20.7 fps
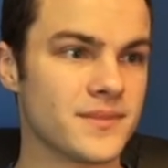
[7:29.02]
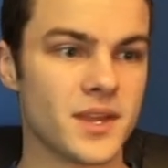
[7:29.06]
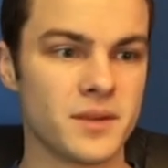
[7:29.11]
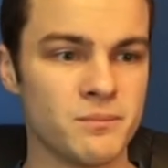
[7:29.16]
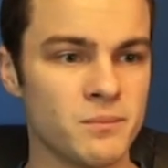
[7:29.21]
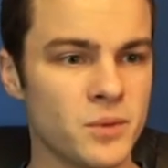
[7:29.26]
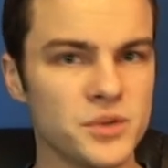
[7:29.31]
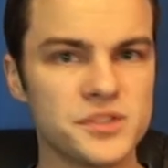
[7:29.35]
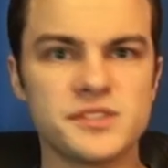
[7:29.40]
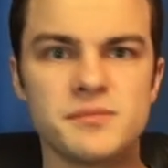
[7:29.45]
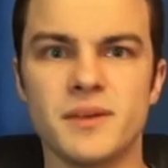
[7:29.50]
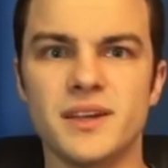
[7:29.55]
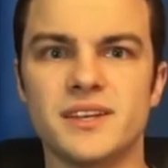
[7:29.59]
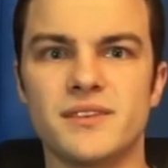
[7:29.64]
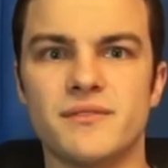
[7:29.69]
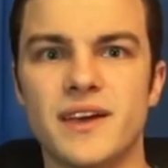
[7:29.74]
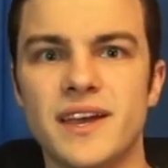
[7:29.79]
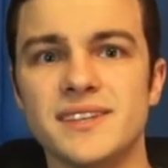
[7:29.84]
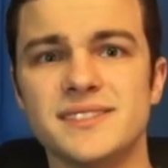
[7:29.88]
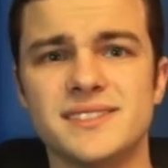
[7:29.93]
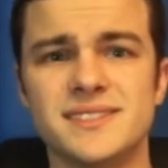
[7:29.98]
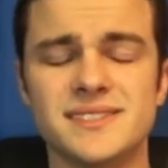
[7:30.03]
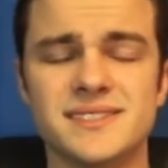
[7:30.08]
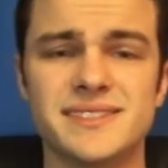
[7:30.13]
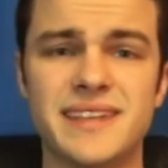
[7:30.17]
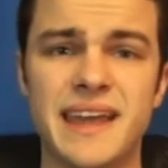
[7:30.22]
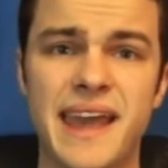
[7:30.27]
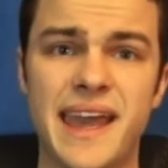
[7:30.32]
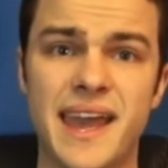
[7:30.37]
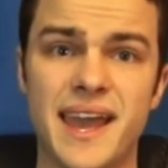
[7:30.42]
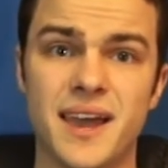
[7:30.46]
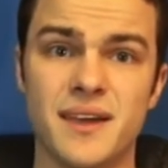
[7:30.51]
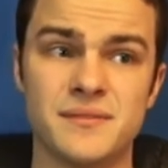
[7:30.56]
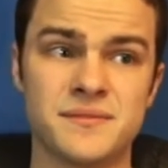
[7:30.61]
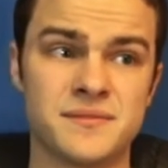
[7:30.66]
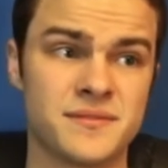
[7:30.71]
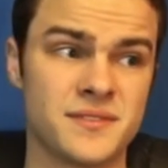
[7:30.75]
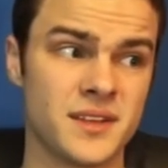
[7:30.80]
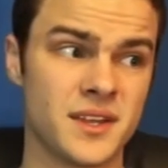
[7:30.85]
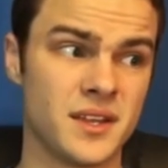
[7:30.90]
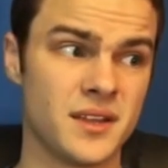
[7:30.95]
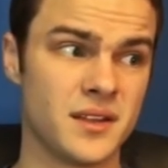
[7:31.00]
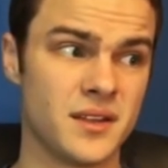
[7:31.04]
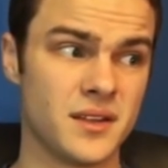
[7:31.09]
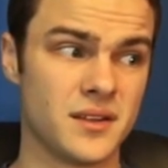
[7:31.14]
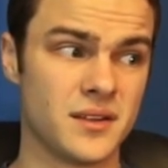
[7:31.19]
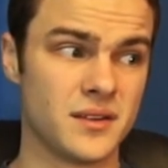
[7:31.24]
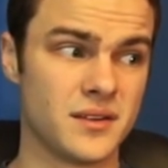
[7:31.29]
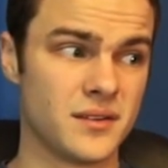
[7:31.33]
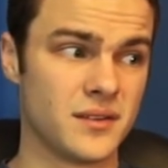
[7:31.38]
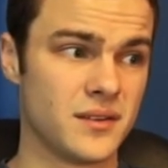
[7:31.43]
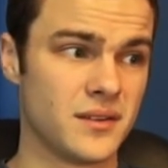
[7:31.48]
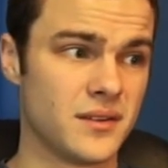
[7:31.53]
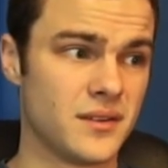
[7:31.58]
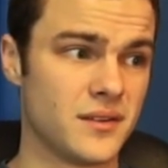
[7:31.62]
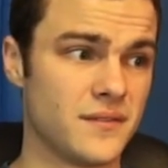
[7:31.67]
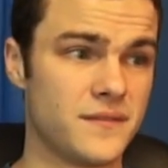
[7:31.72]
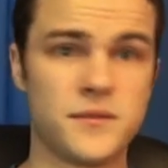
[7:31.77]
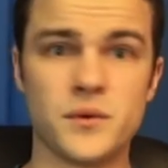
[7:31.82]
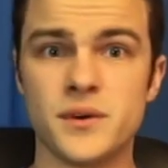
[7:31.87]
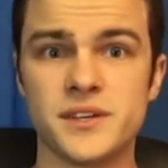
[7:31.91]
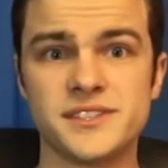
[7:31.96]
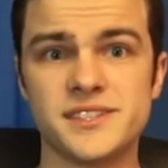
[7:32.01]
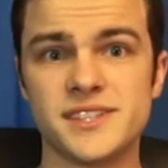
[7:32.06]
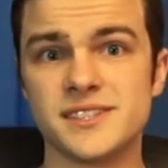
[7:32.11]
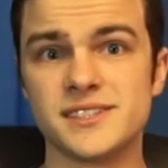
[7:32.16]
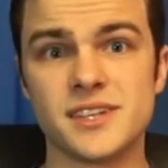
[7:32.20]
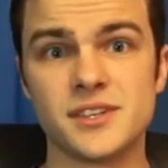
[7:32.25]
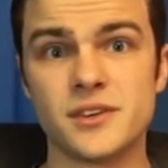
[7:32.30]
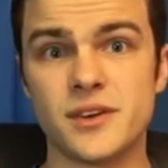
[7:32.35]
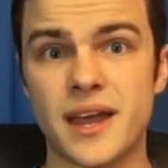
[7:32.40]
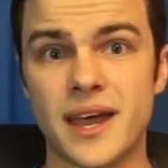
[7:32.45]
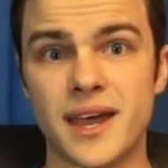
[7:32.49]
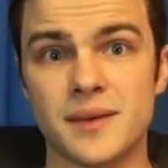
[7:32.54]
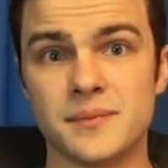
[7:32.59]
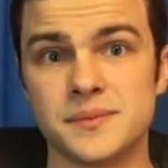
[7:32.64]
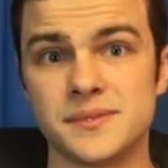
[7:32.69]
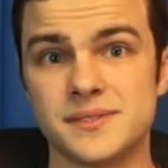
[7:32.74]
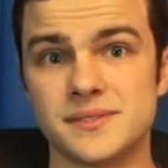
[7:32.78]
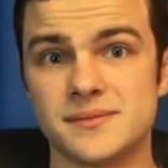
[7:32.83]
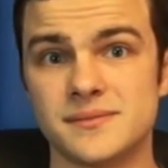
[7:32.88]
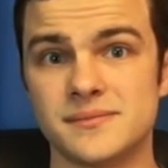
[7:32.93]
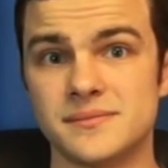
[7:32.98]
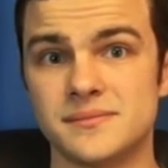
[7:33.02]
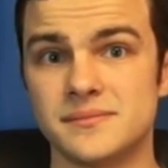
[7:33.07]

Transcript: most of my devices have four to 600 apps.